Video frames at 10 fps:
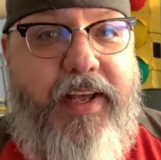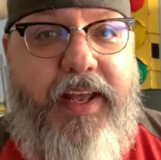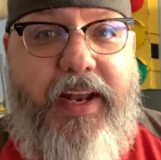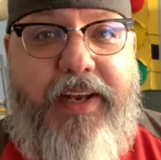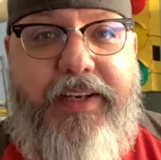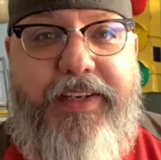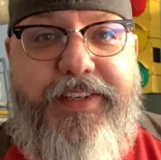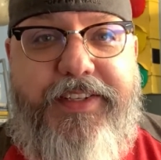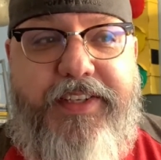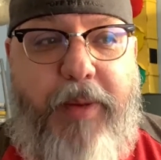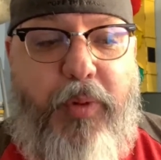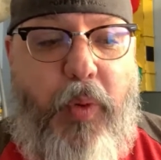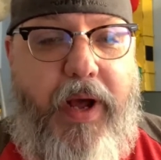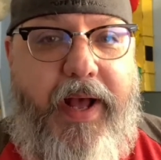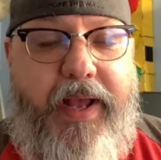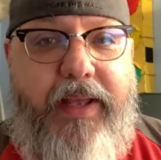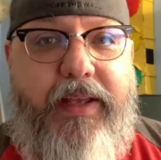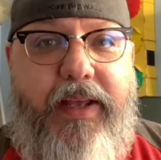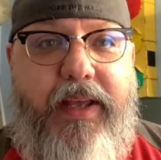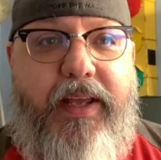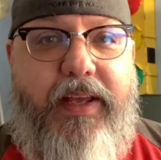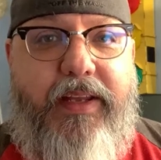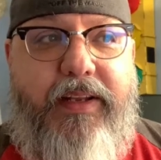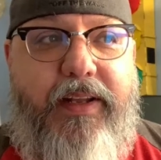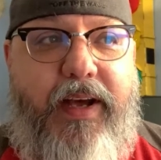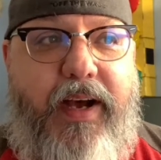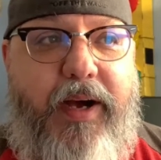and I needed to step away and,